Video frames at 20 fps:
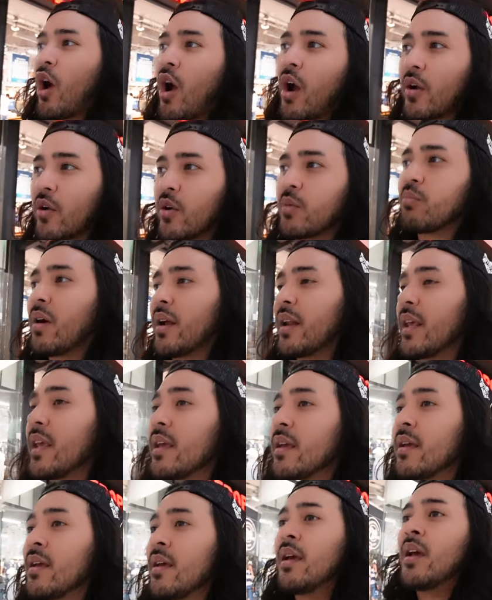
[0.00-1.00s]
hard-earned money
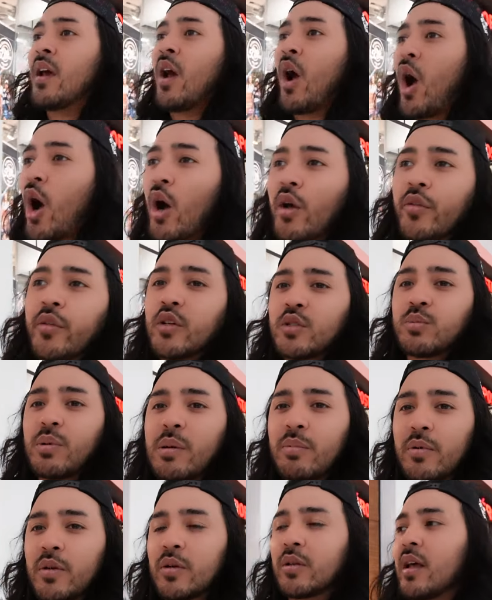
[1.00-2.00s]
on those
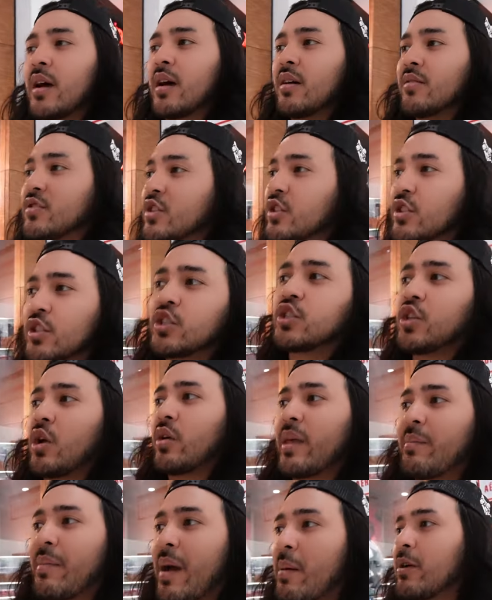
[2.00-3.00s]
people you love just to show
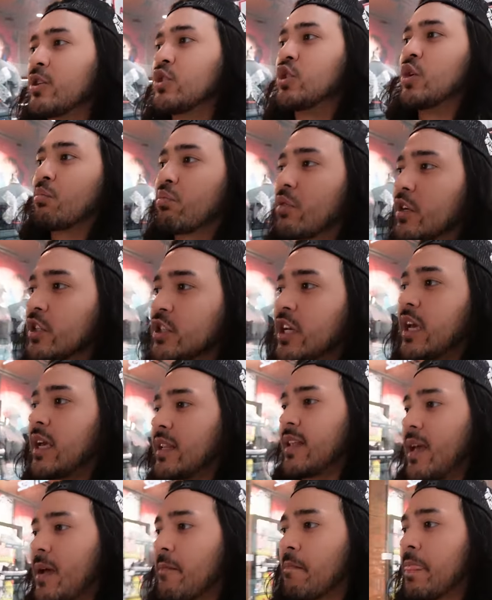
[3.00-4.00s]
them how much you appreciate
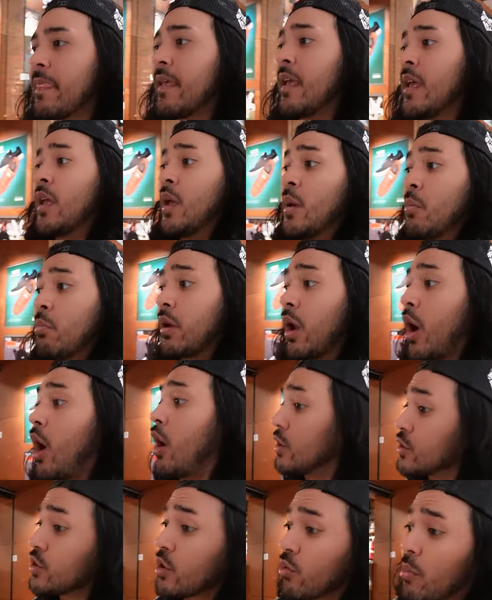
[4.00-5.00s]
them. But
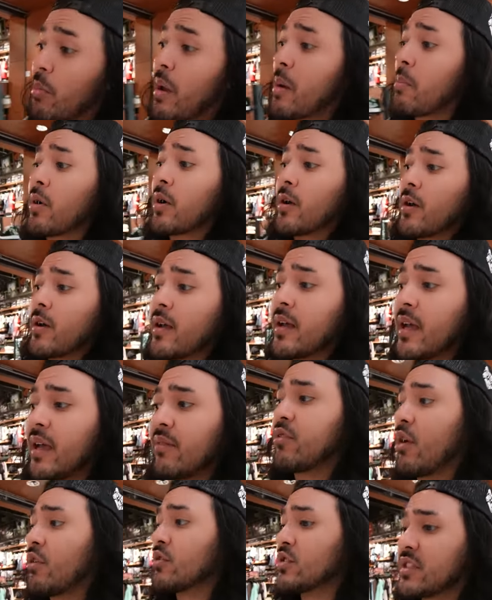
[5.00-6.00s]
also remember,
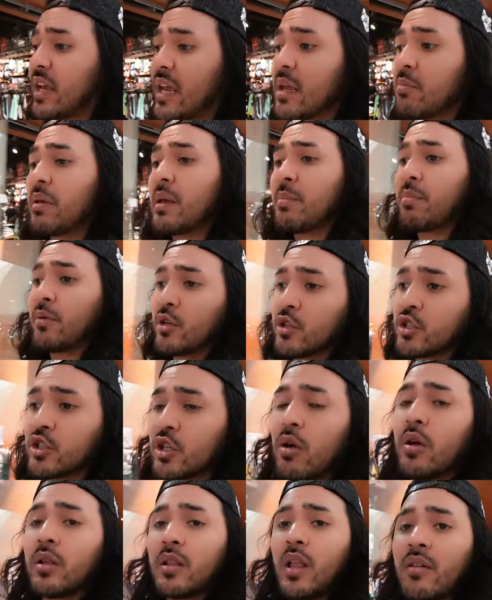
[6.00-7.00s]
if those same people you're
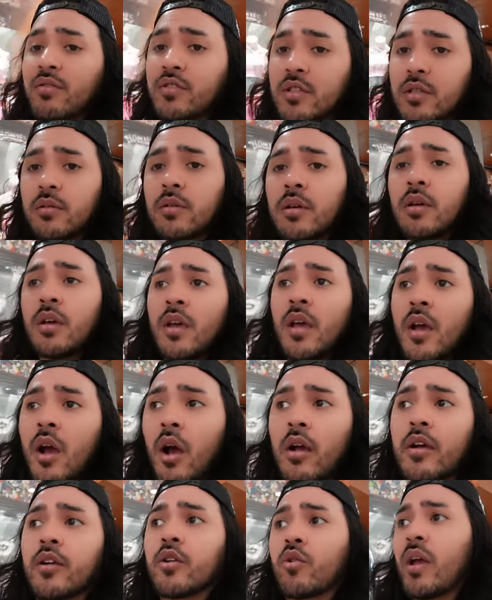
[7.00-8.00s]
showing love to
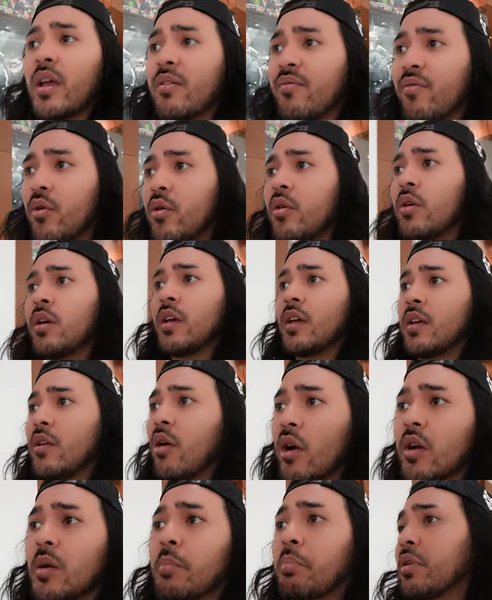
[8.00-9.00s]
aren't grateful and
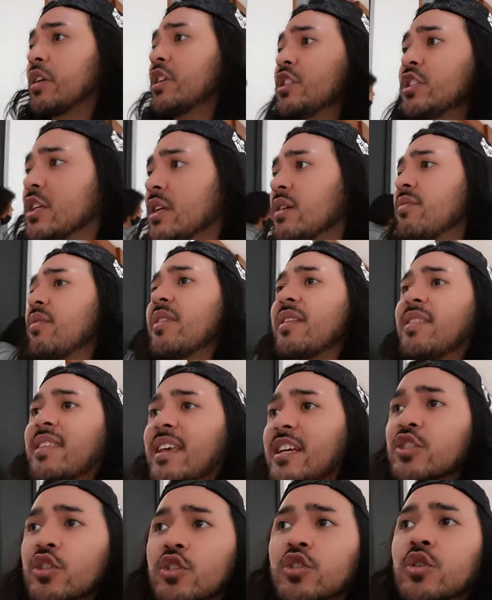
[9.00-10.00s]
aren't appreciative of the
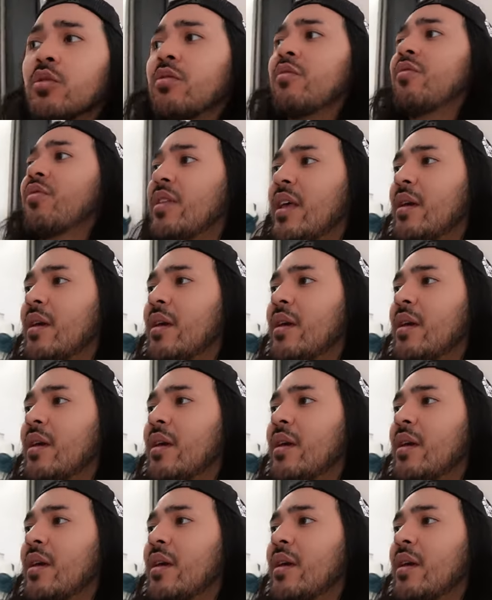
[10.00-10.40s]
things you're doing for